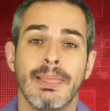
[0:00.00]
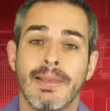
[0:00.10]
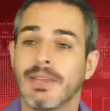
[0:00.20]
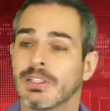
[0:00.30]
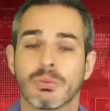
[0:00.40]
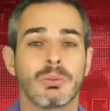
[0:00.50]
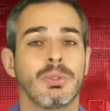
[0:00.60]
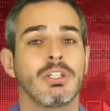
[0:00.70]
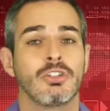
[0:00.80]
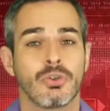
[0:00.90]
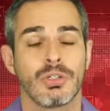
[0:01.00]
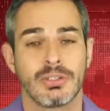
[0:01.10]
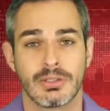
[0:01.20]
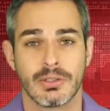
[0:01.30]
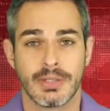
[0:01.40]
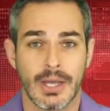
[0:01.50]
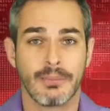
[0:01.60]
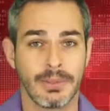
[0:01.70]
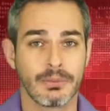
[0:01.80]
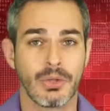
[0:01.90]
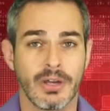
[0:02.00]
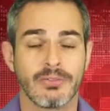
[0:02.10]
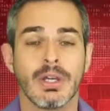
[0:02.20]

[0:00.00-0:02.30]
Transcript: and that's what we enjoy still now people have